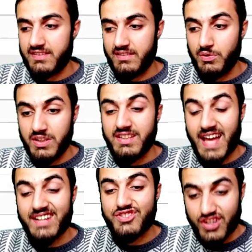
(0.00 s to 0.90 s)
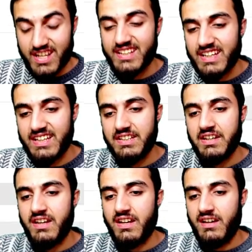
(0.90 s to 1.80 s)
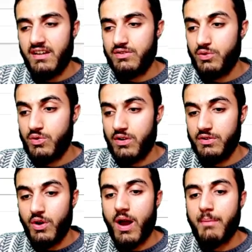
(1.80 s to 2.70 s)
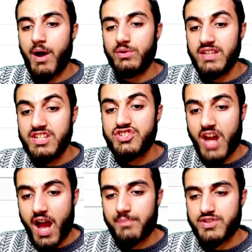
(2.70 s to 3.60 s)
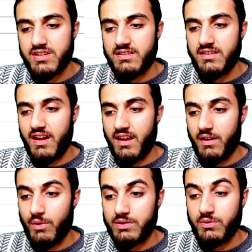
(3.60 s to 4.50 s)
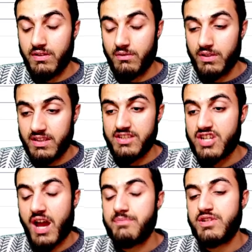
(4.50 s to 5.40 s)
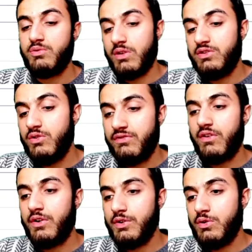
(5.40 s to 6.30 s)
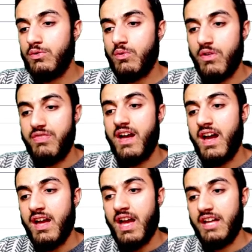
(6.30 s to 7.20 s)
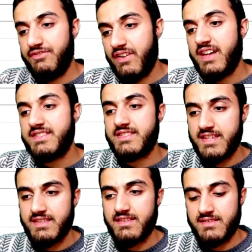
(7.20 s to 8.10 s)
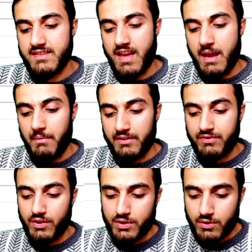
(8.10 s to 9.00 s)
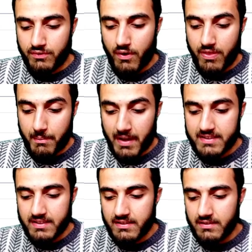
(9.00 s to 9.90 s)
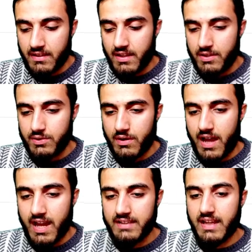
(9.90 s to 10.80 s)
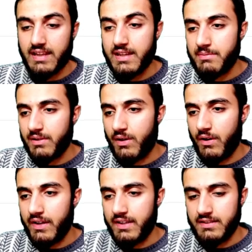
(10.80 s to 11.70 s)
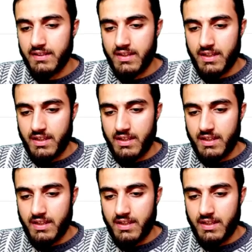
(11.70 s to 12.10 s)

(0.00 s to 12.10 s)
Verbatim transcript: that you need a training to know about each option, uh, what, what each option will do for you with the advanced settings. But for you, for the button to add a label on it,